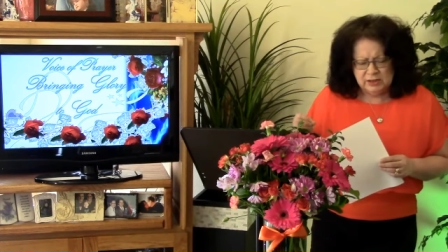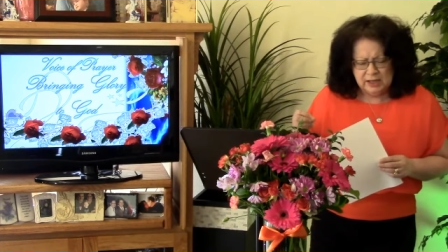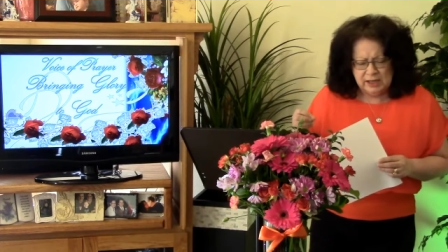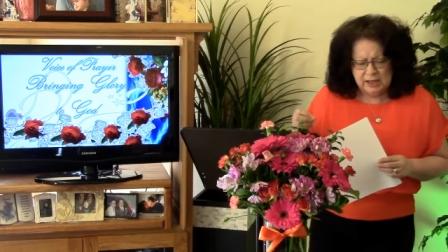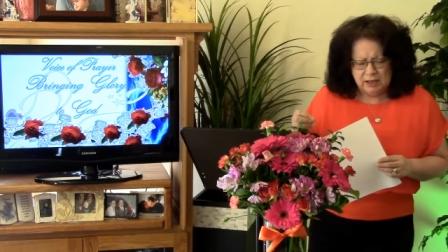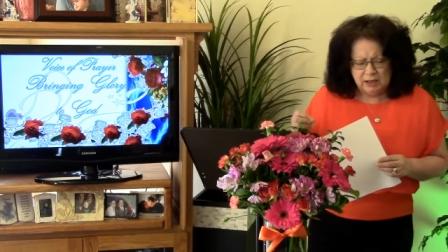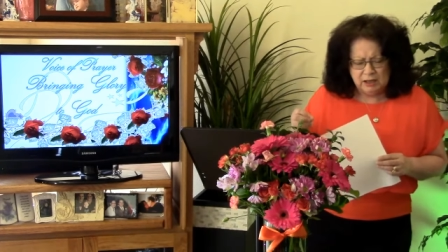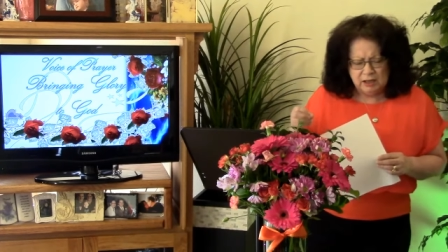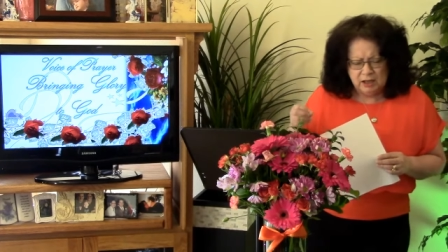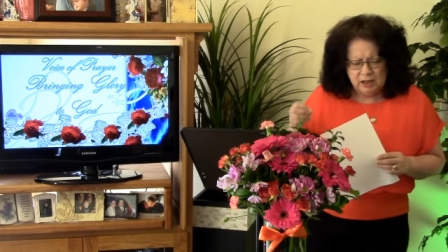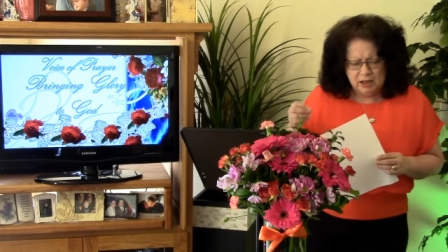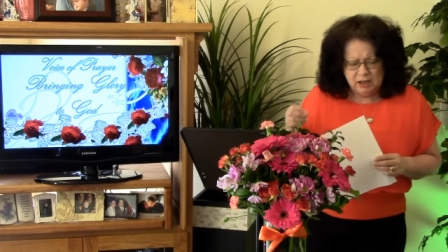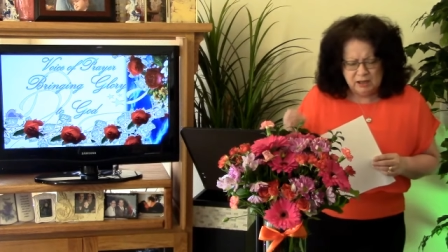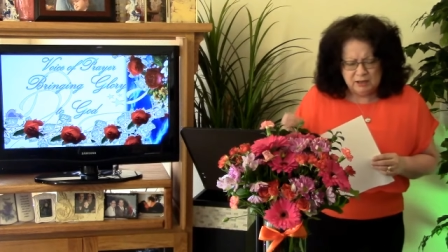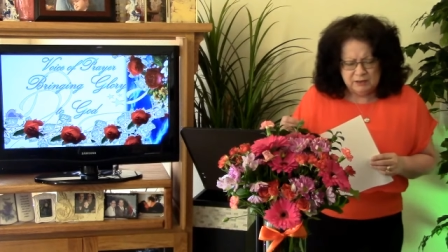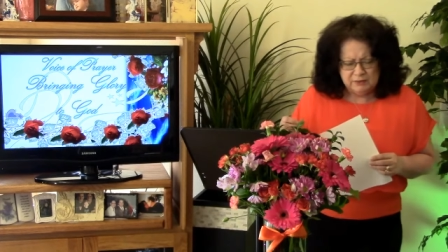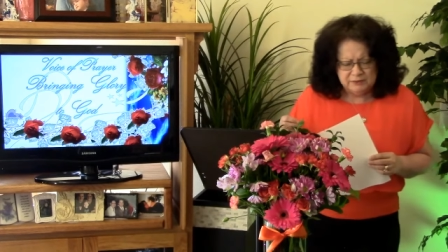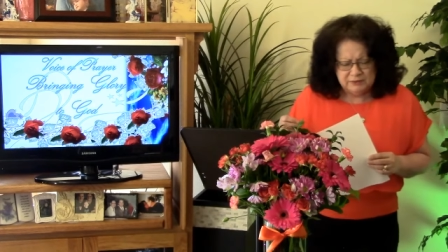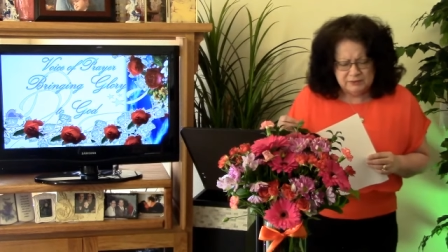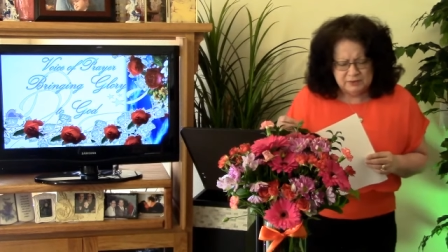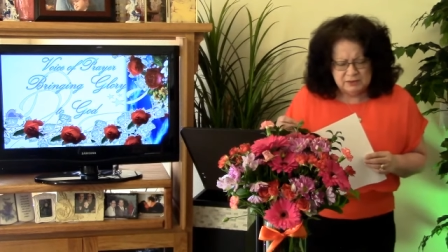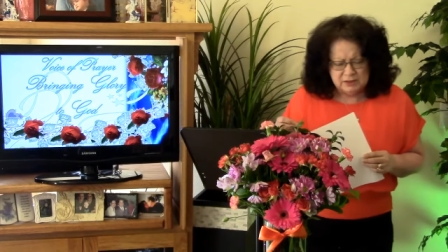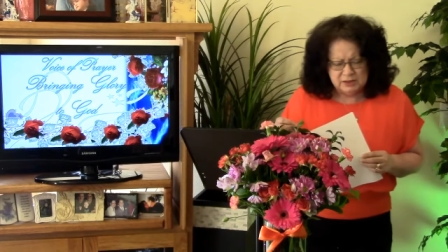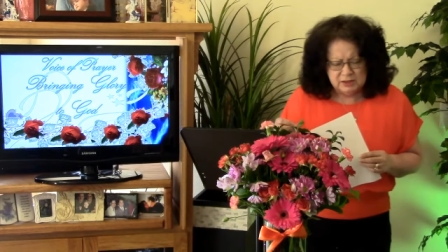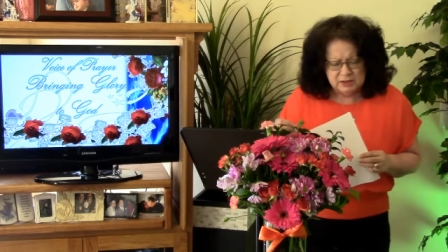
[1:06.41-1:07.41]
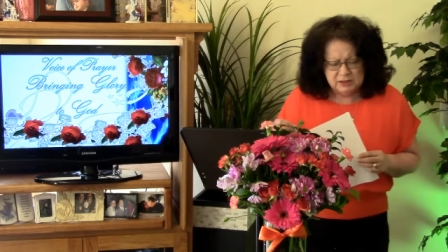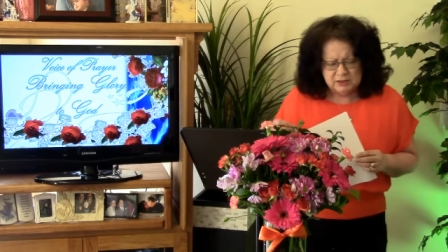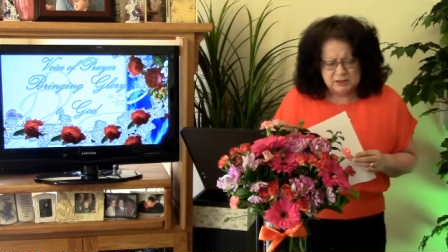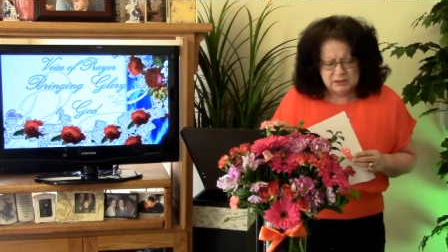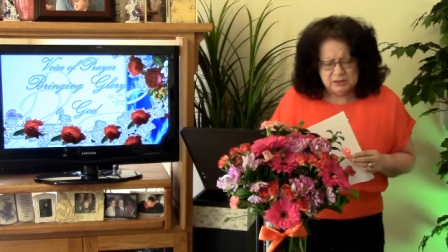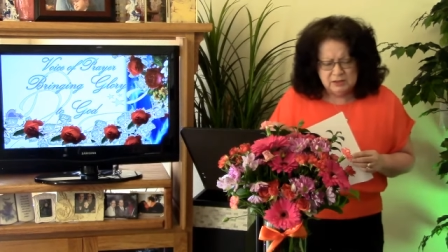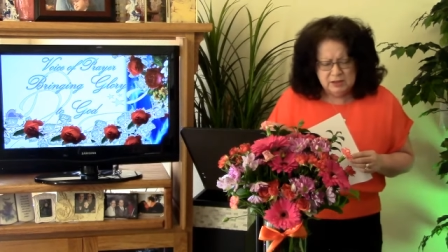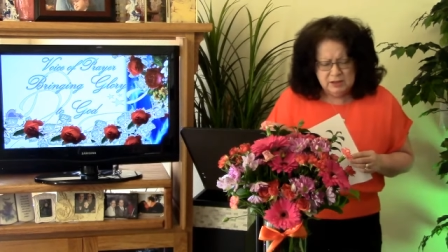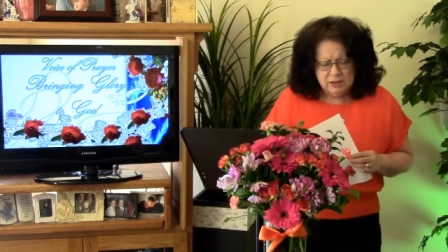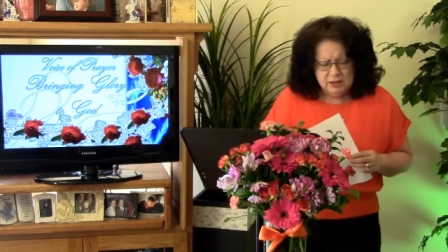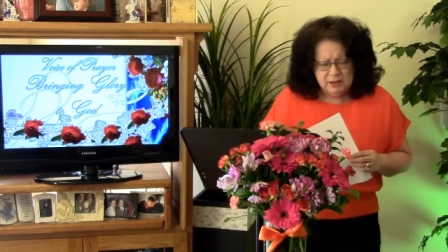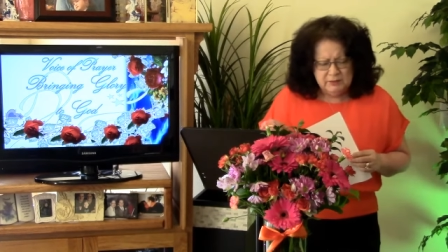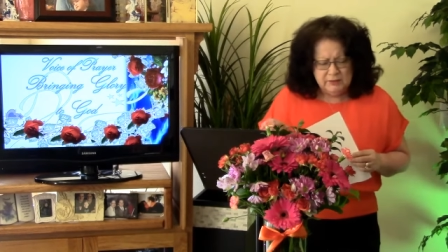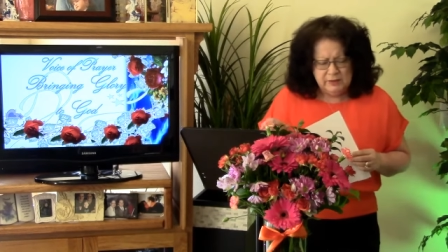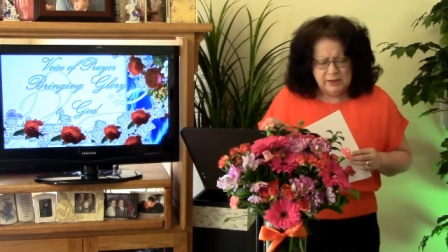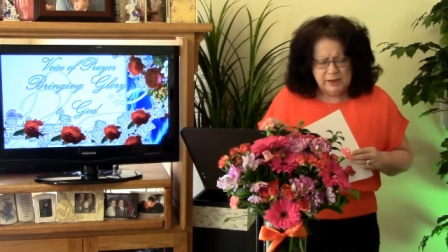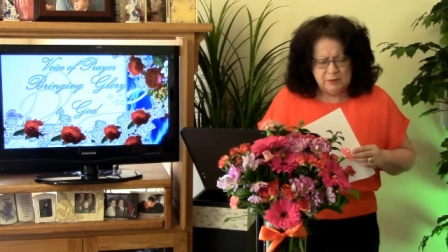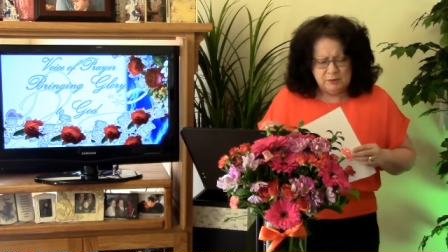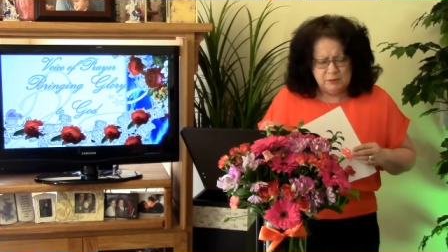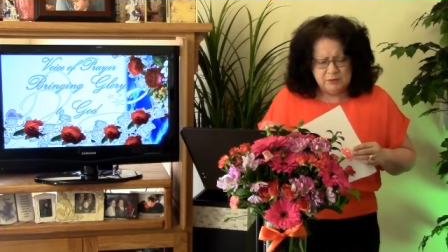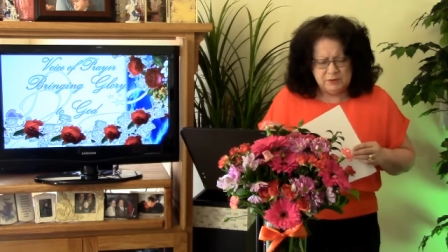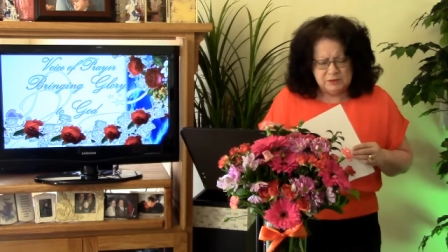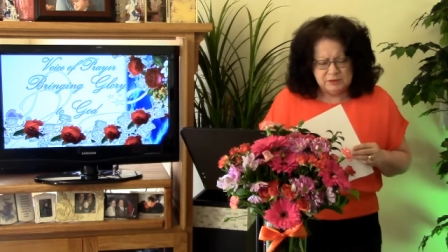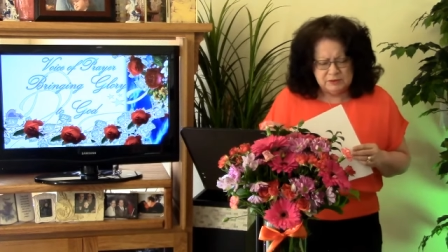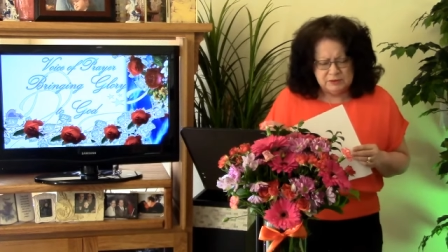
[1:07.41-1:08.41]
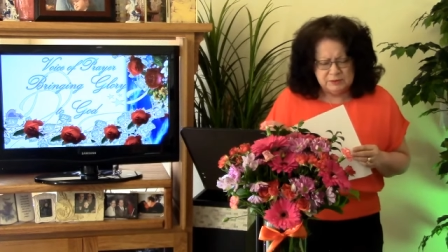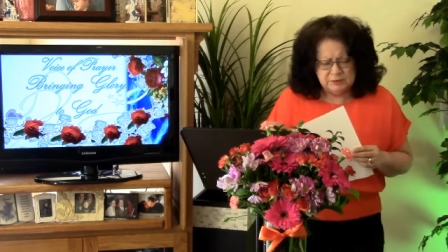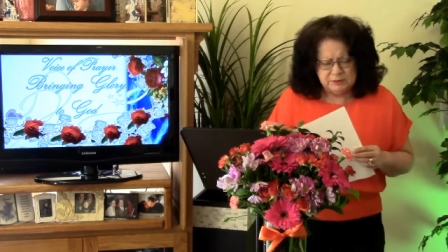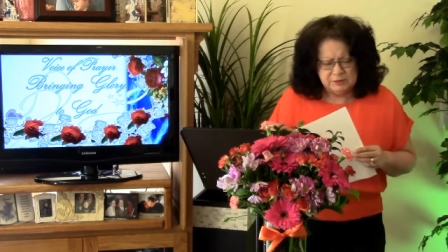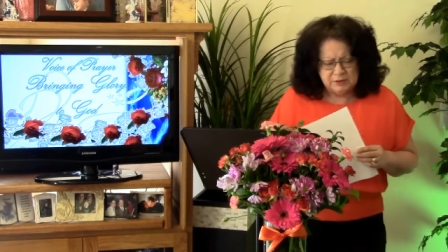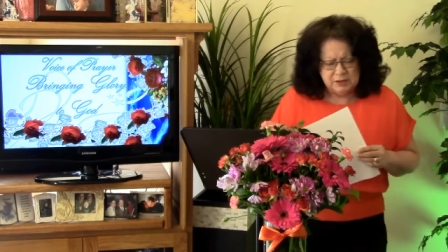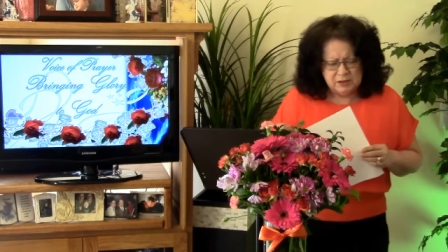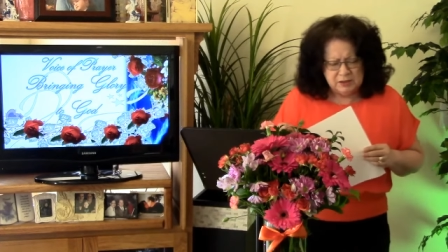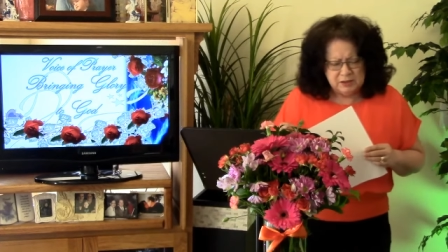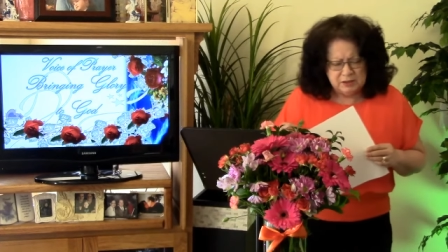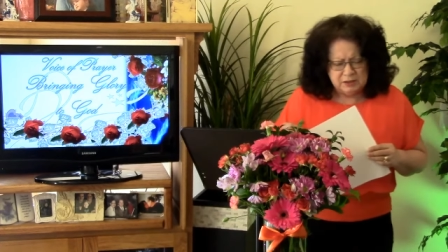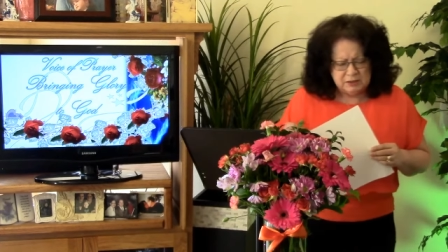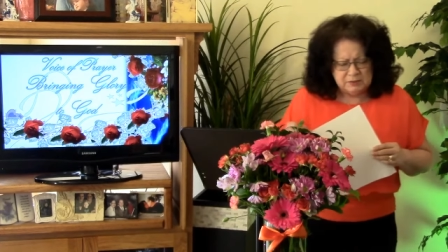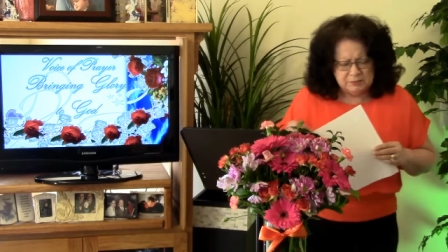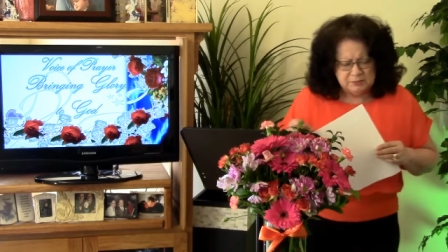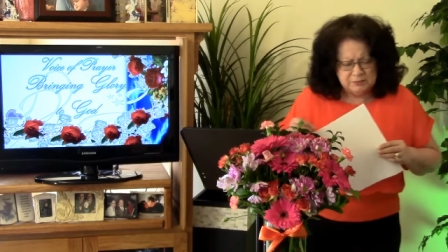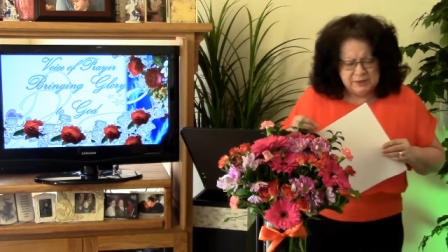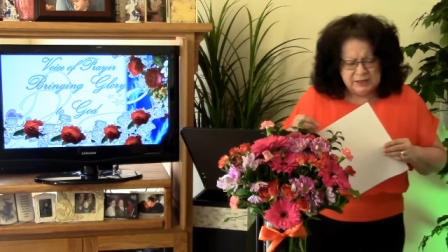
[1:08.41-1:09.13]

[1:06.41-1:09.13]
that covenant that was uh,